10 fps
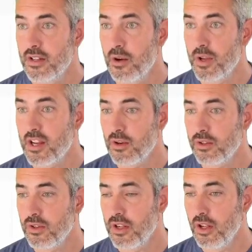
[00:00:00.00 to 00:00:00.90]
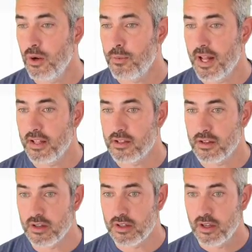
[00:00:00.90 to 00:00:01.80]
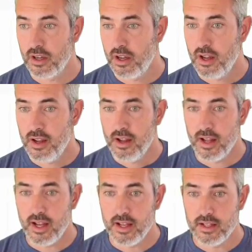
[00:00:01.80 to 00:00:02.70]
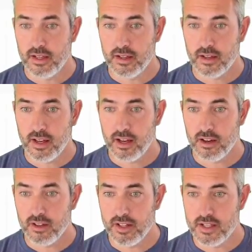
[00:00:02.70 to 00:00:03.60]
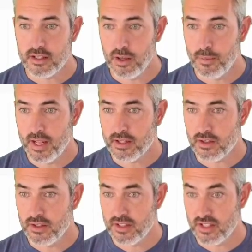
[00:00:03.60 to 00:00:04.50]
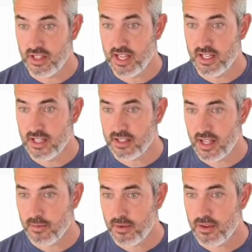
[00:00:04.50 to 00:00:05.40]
now we can go to the load balancer, and here on this load balancer there's a DNS name.